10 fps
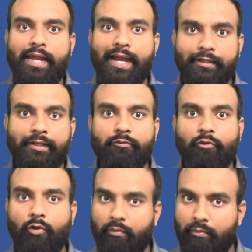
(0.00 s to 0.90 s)
active
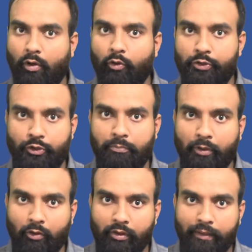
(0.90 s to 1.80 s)
on your
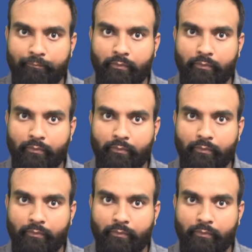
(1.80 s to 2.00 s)
blog,